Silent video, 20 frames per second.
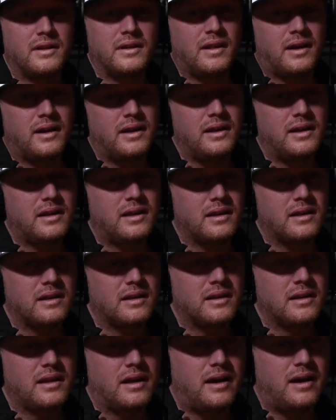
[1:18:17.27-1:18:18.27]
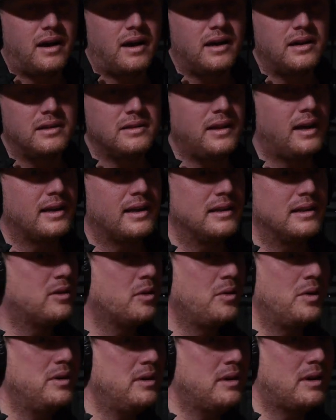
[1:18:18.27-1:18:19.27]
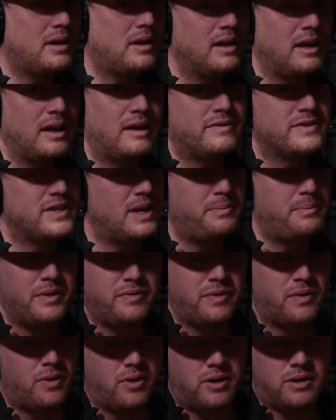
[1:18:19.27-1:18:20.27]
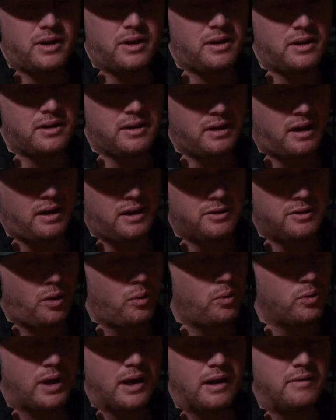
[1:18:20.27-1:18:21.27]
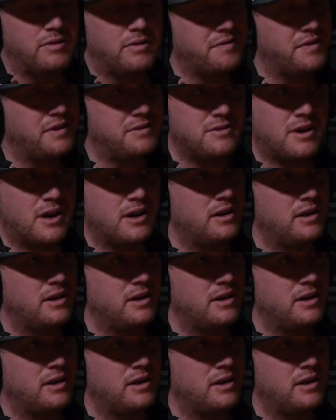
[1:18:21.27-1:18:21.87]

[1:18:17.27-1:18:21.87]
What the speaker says: like I've said before, I don't get everything right.